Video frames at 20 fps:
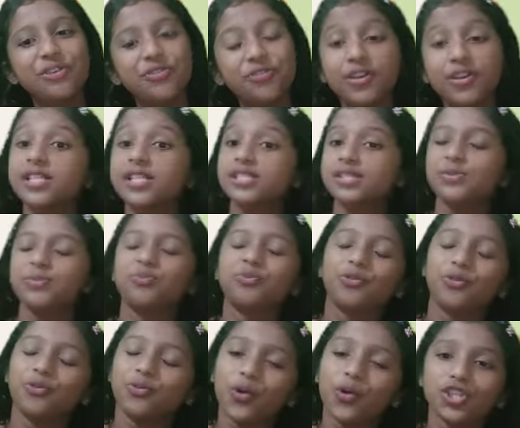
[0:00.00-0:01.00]
friends,
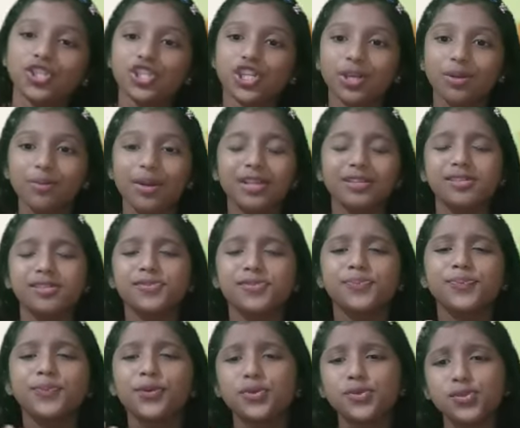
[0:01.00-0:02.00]
for watching this
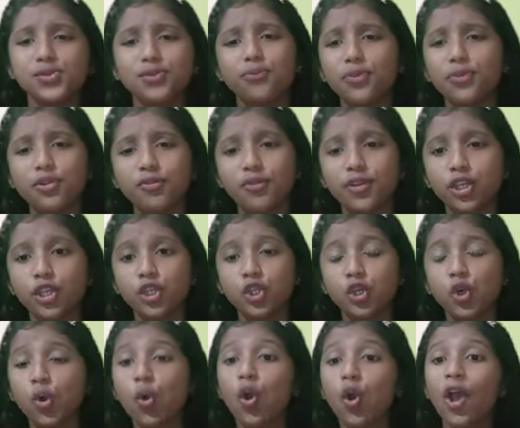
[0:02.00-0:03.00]
beautiful
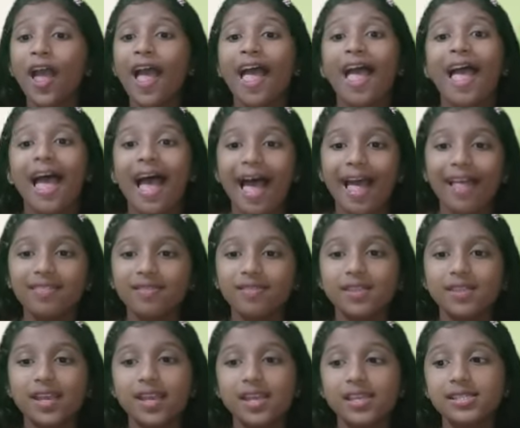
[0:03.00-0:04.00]
video.
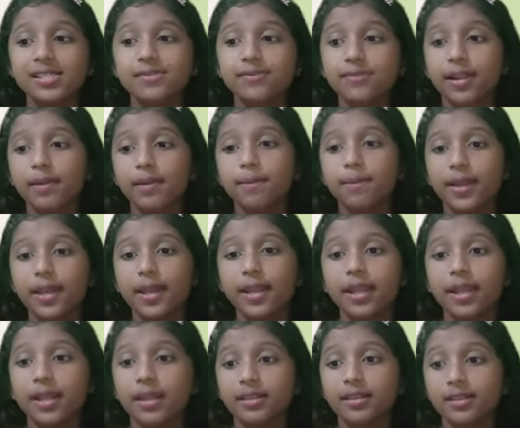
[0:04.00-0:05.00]
And this will
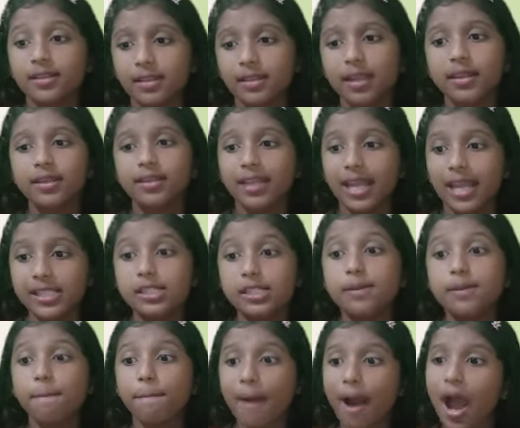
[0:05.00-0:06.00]
be the
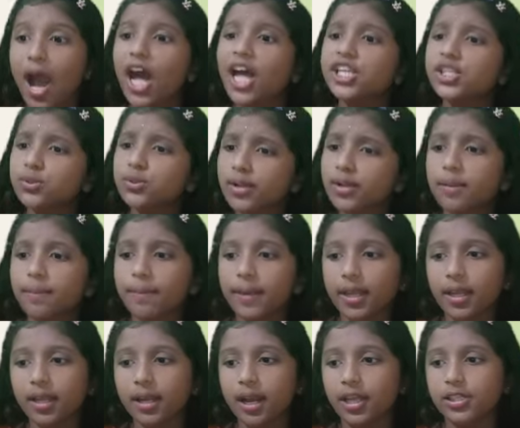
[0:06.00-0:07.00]
next part will
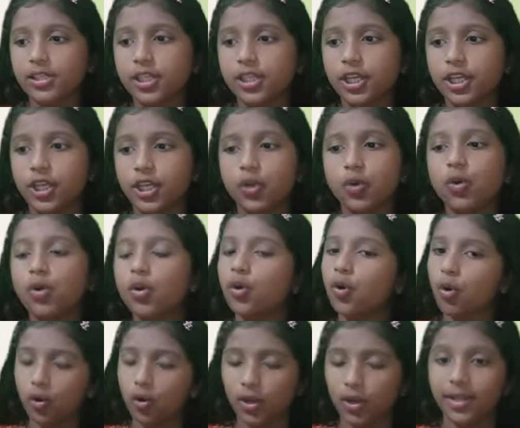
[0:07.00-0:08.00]
be
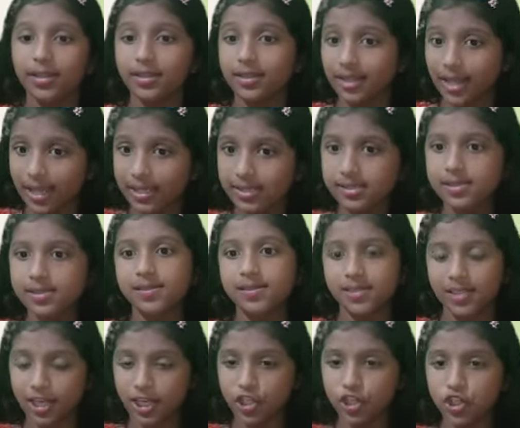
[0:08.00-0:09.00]
continued in next
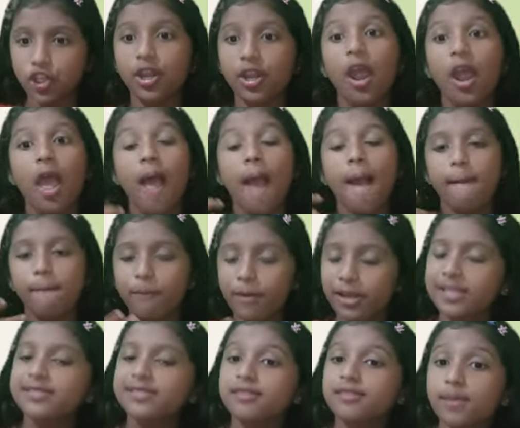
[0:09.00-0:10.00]
session.
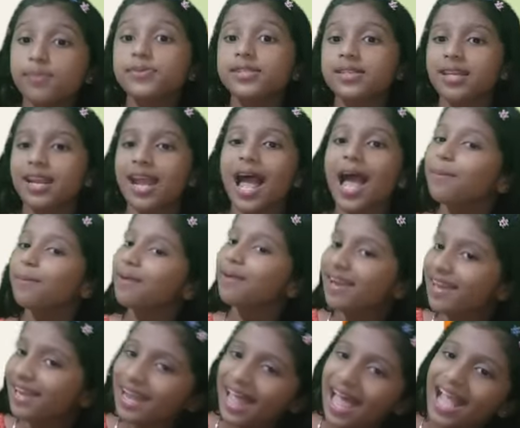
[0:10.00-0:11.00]
Please subscribe
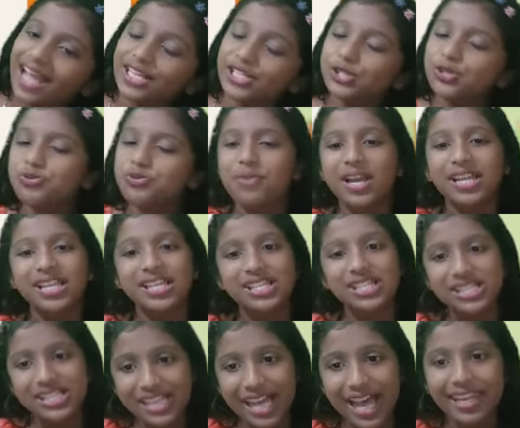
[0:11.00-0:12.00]
and like to my
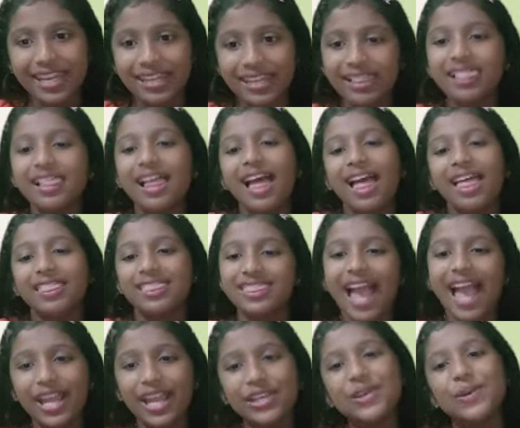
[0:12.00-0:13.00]
channel.
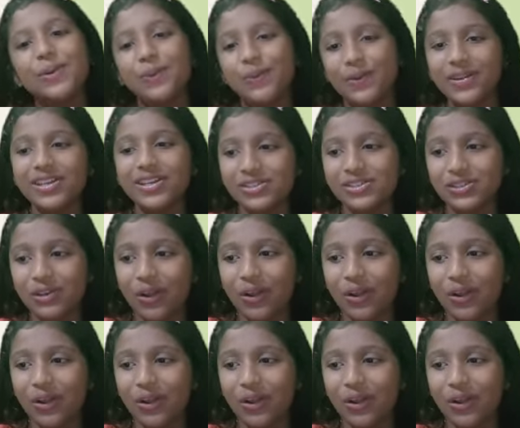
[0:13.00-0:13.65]
Thank you, one and all.